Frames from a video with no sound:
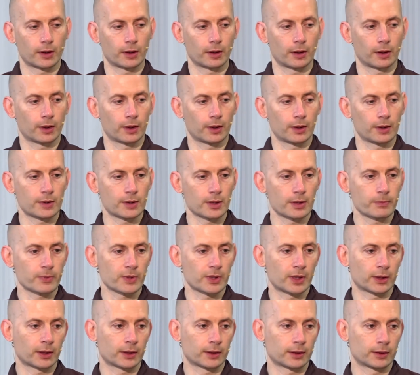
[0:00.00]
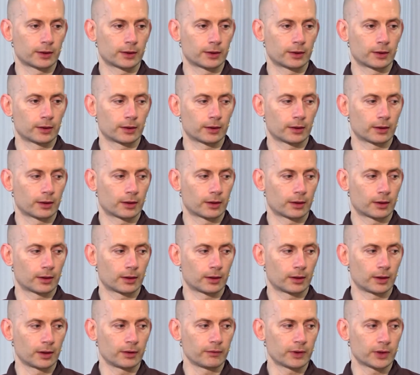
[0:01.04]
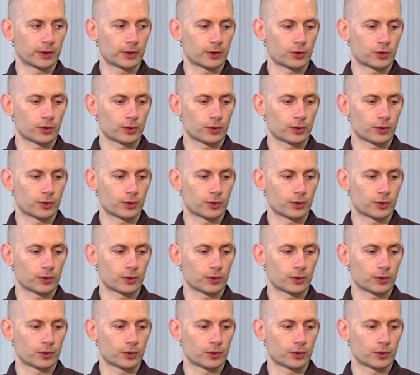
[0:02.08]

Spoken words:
it seems like even